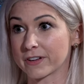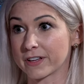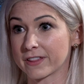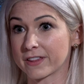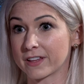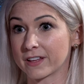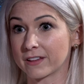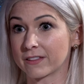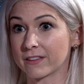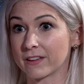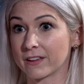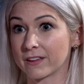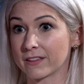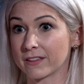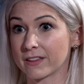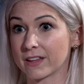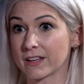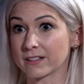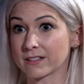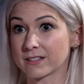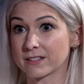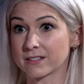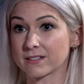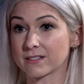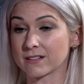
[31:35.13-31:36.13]
I think
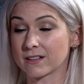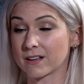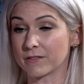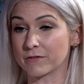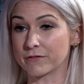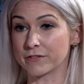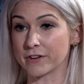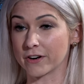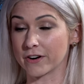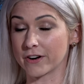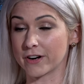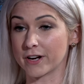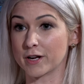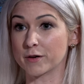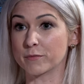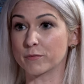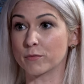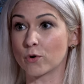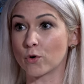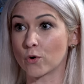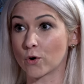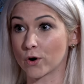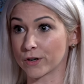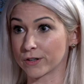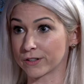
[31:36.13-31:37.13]
that's a very
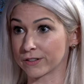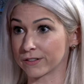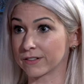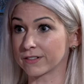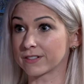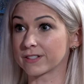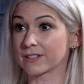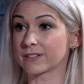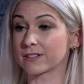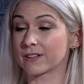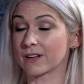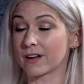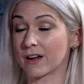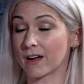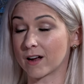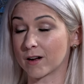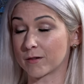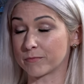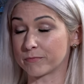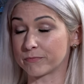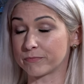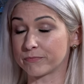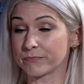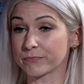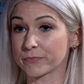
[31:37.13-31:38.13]
important
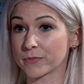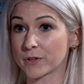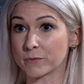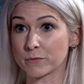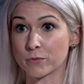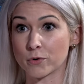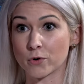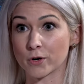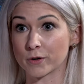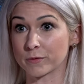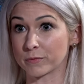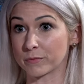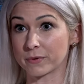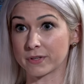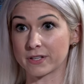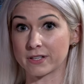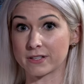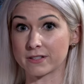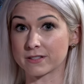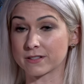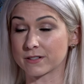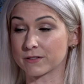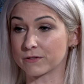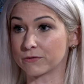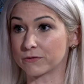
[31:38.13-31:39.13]

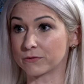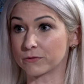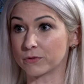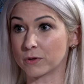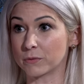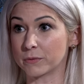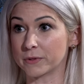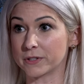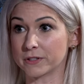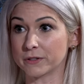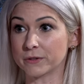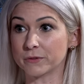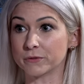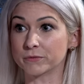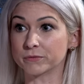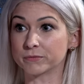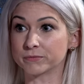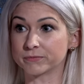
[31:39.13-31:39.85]
piece of what we do.